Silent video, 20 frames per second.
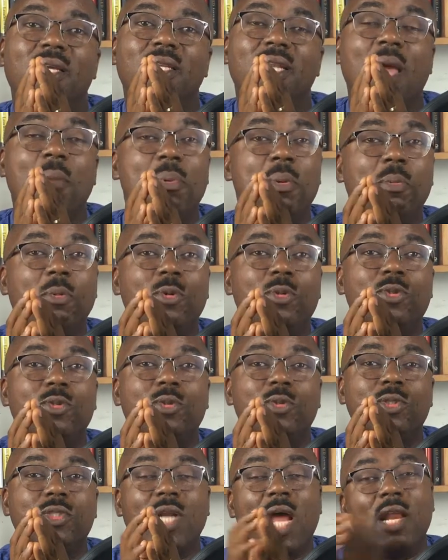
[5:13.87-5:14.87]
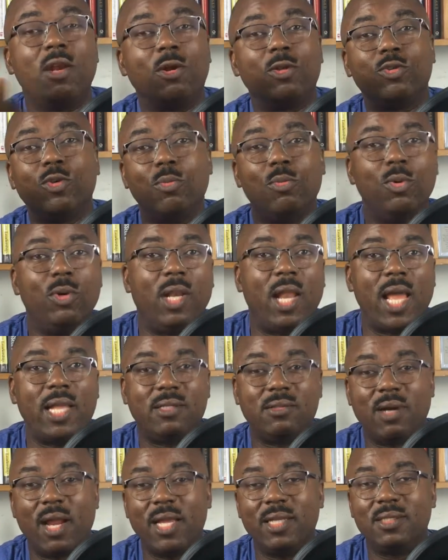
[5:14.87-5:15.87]
that people should try not to
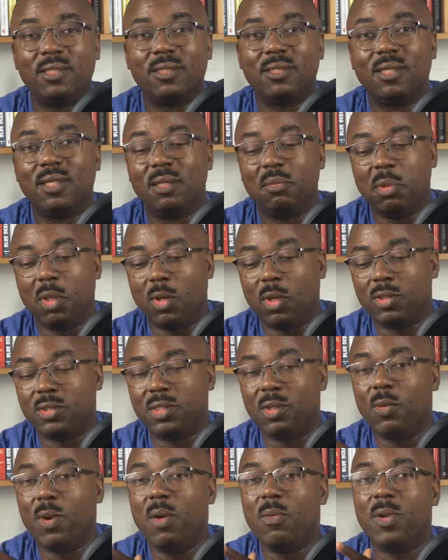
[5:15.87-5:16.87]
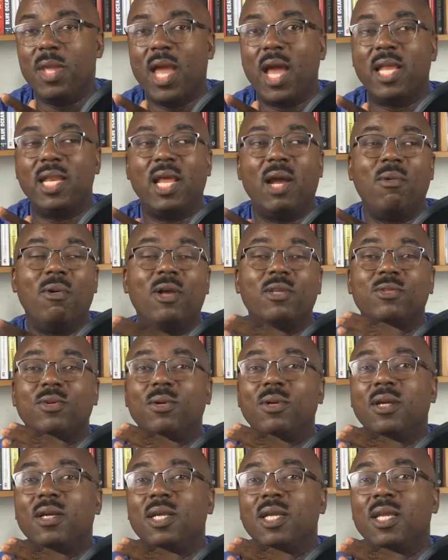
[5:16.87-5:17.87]
moonlight, right? Because the way we are now, we're
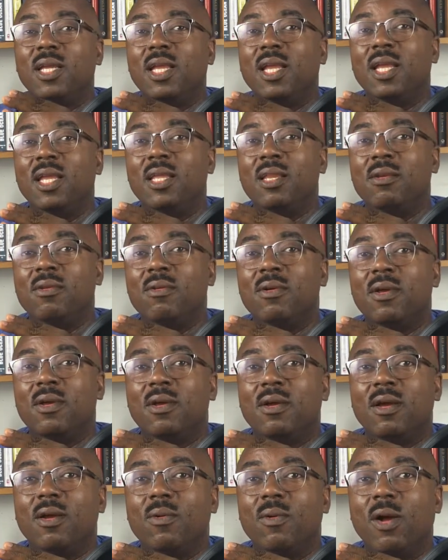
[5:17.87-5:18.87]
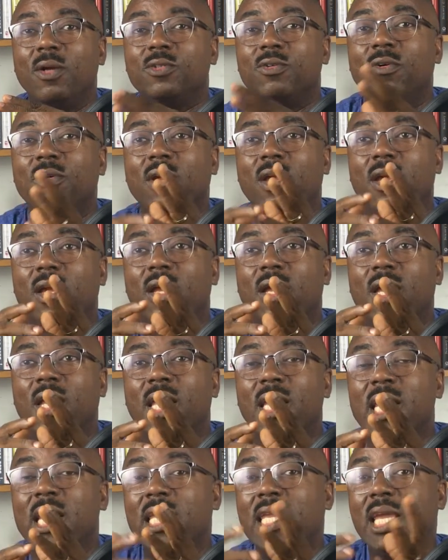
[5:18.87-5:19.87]
also in
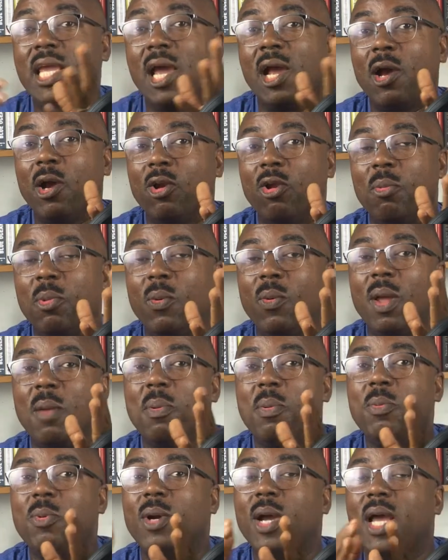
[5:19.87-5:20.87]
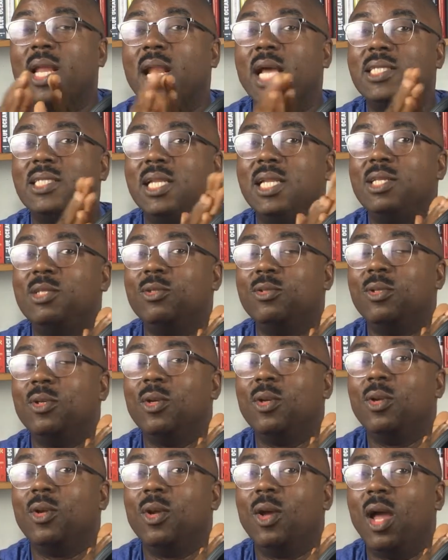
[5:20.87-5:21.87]
a gig economy where people can actually
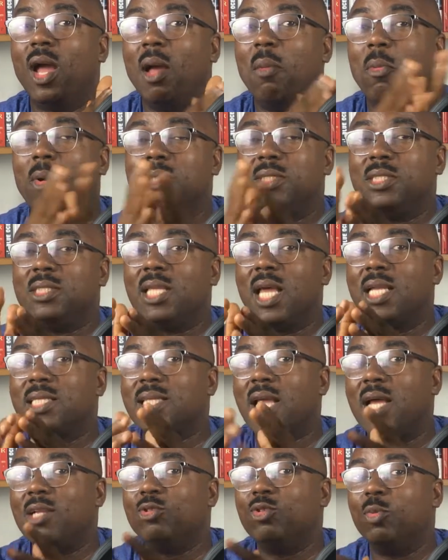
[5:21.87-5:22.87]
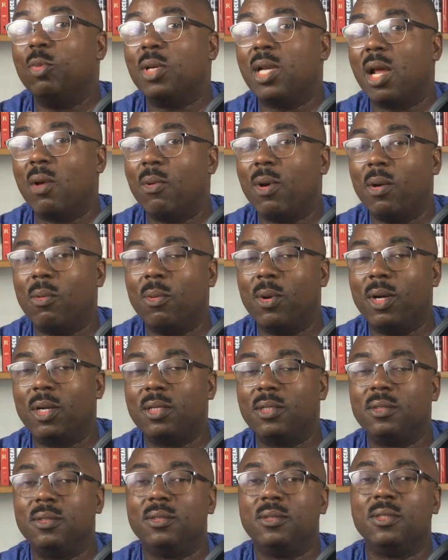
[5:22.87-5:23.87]
multitask and do more than one
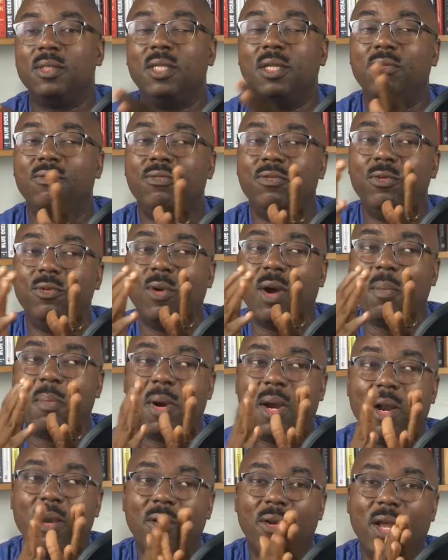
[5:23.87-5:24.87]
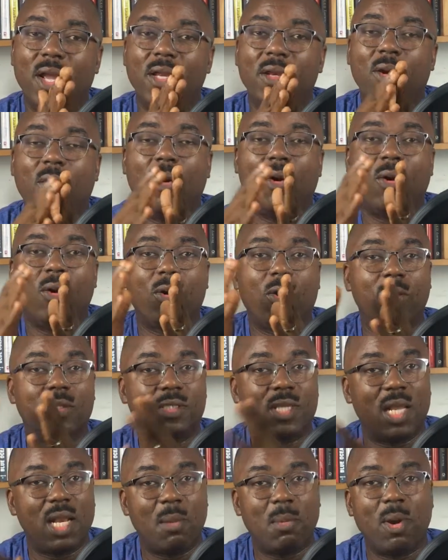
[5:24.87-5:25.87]
work. If you are paranoid or
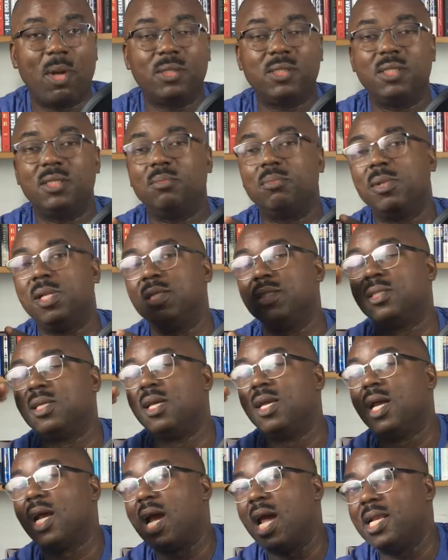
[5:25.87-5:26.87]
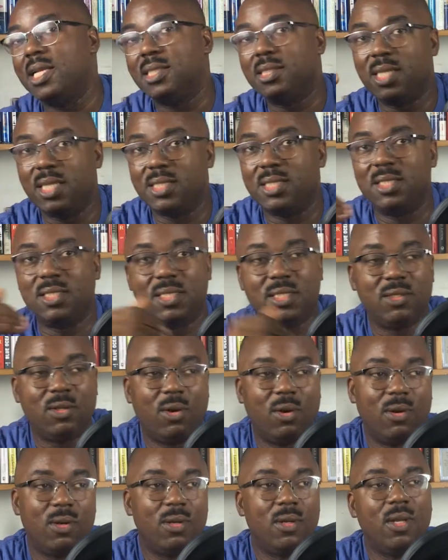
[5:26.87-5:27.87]
concerned about it, please kindly state it in
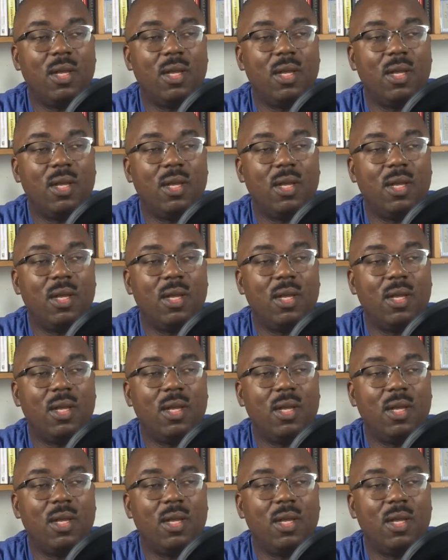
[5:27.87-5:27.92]
your